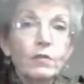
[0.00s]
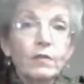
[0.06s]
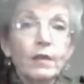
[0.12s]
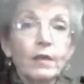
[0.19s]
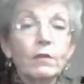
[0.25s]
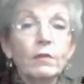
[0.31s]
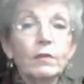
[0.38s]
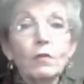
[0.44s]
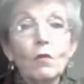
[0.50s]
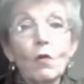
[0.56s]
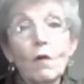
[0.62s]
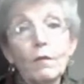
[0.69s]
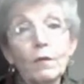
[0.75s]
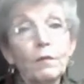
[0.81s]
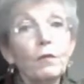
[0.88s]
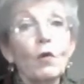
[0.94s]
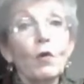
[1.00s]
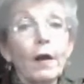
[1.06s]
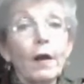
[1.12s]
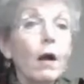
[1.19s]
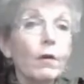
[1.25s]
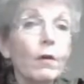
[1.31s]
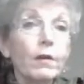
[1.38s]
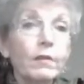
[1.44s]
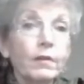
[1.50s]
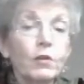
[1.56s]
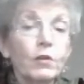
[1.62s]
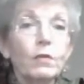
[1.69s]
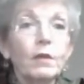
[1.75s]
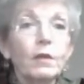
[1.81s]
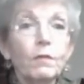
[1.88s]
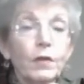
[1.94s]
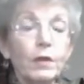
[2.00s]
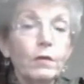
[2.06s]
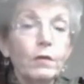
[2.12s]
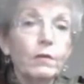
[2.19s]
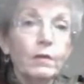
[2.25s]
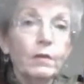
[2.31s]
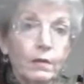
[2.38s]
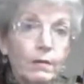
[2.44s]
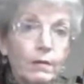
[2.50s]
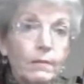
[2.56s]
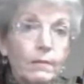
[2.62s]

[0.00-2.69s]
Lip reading: So over 4 hours, you would infuse